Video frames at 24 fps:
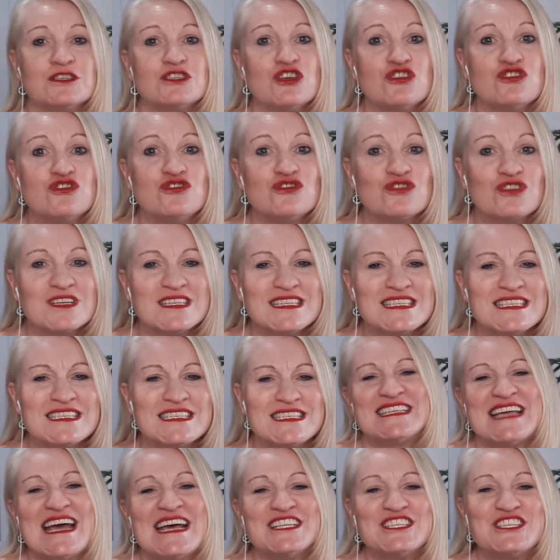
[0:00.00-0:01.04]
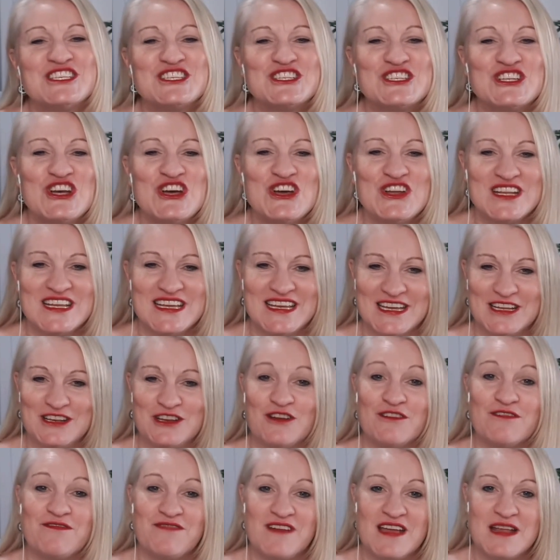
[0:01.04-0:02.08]
so you can stand sturdy in
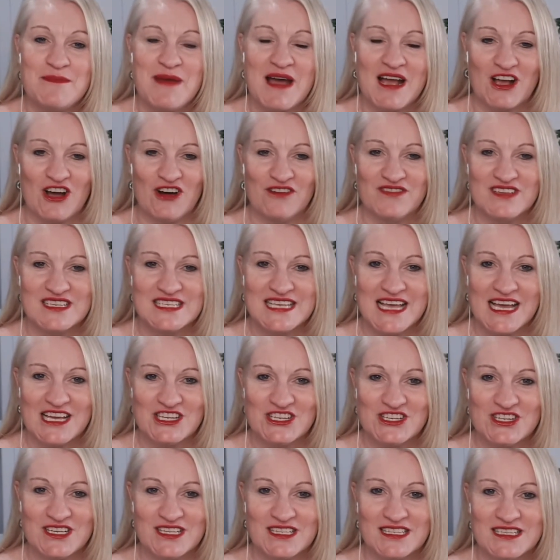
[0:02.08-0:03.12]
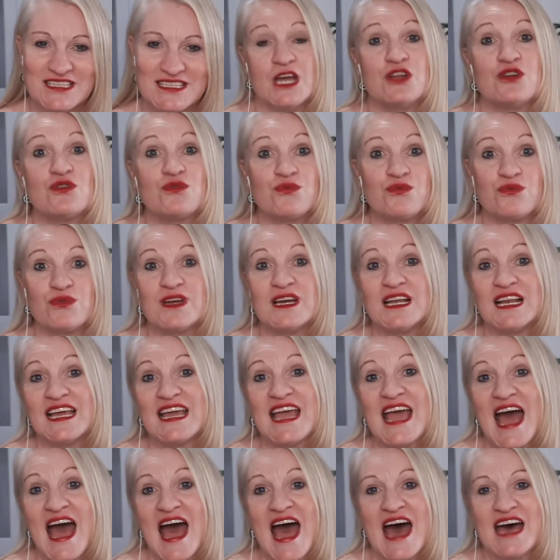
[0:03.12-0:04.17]
your feedback conversations. It'll
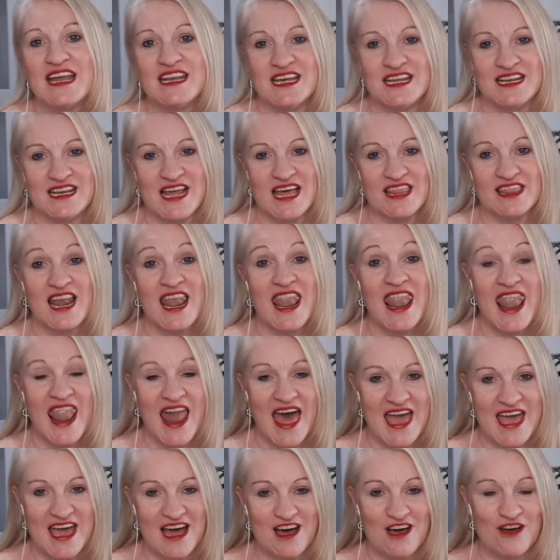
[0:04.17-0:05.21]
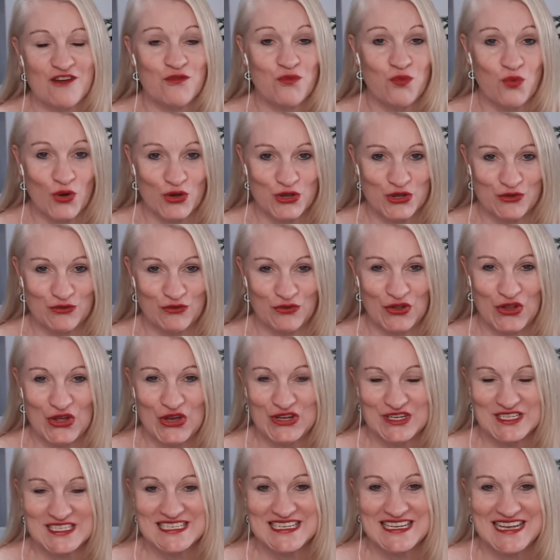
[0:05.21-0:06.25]
really add another layer of what you've
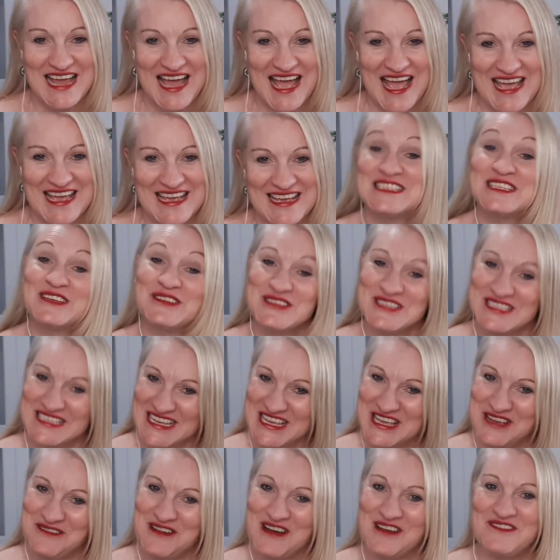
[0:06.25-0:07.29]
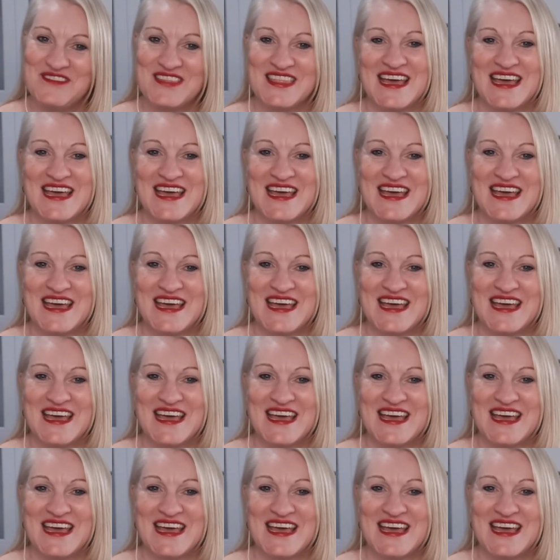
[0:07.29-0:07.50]
learned today. So I'll see you over